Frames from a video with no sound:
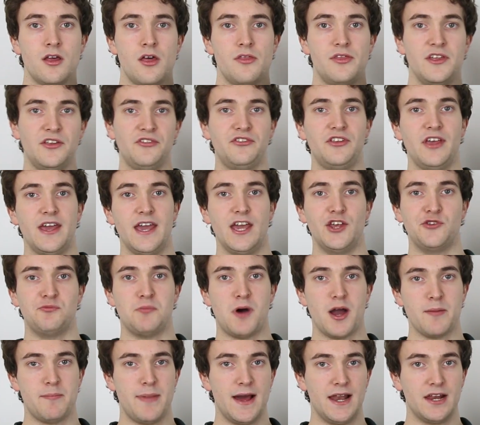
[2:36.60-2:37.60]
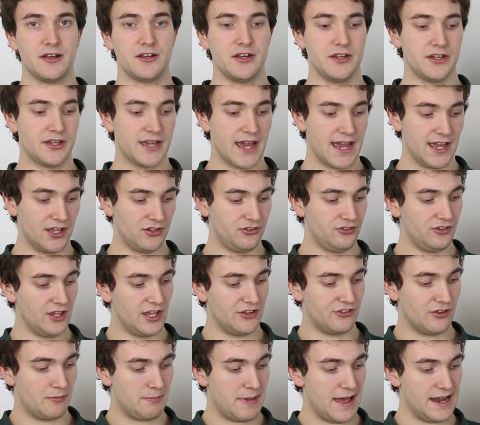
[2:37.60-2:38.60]
This here is my Pelican case.
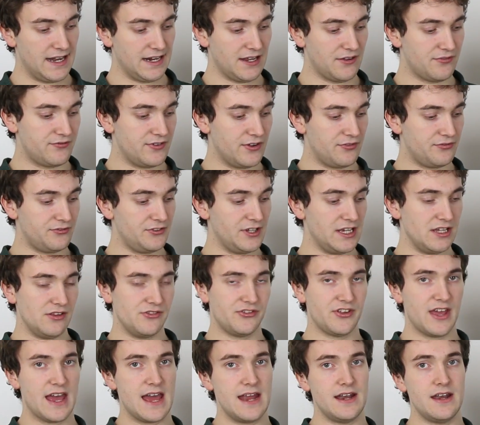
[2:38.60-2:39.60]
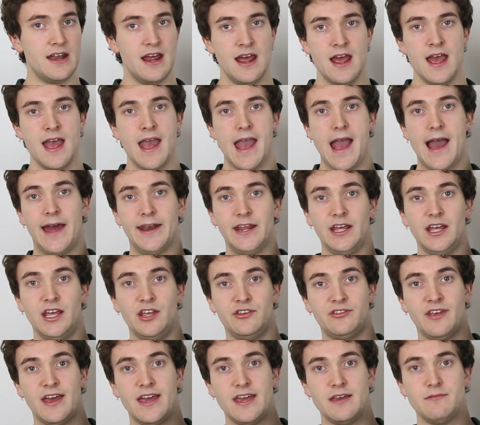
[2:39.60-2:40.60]
It's a Peli 1510 and it
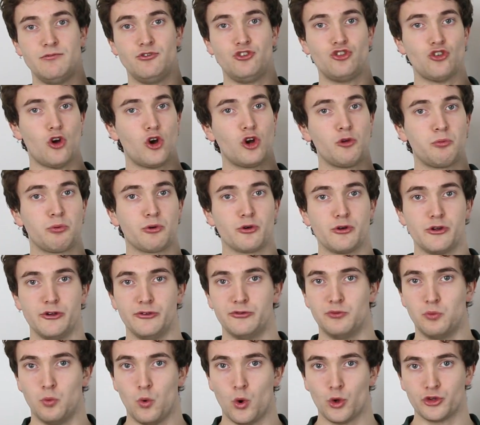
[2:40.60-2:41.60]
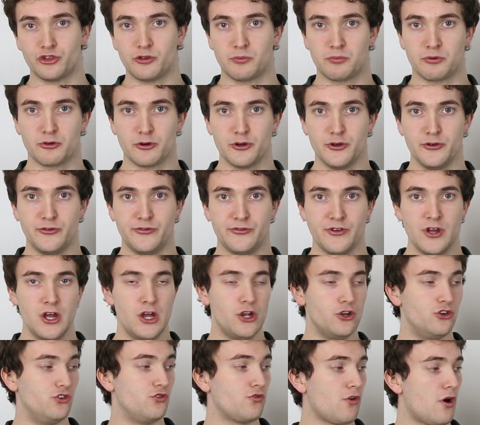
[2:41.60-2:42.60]
is a shockproof, waterproof,
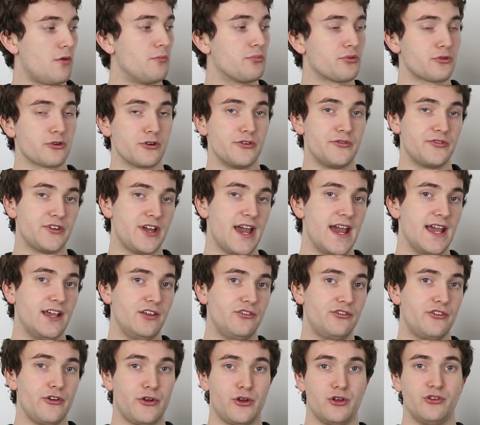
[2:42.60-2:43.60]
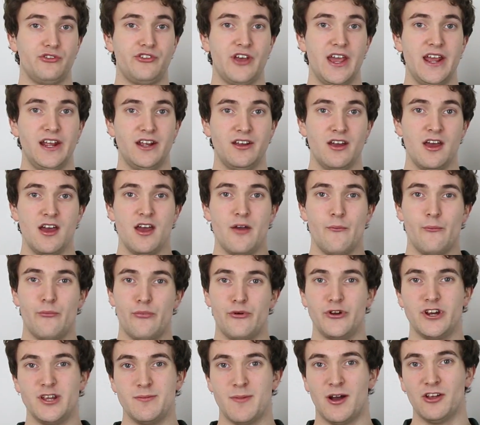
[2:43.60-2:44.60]
drop-proof case that can take
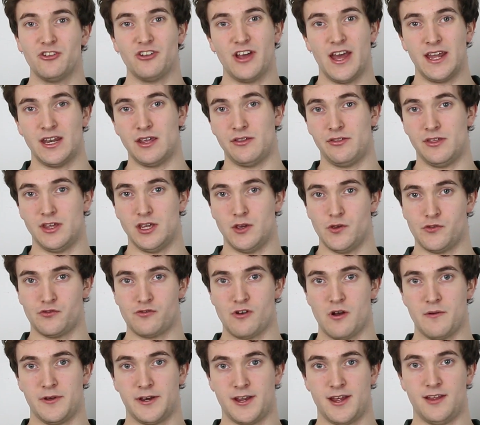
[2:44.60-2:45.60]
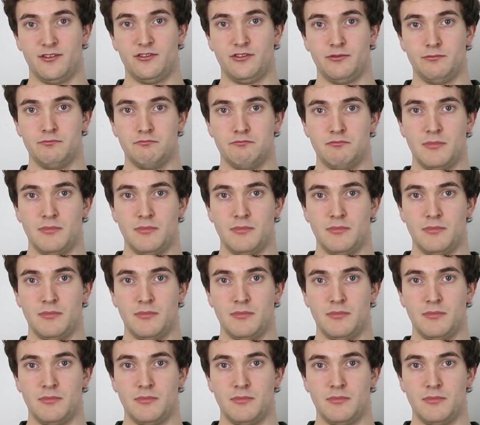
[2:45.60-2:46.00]
pretty much anything you throw at it.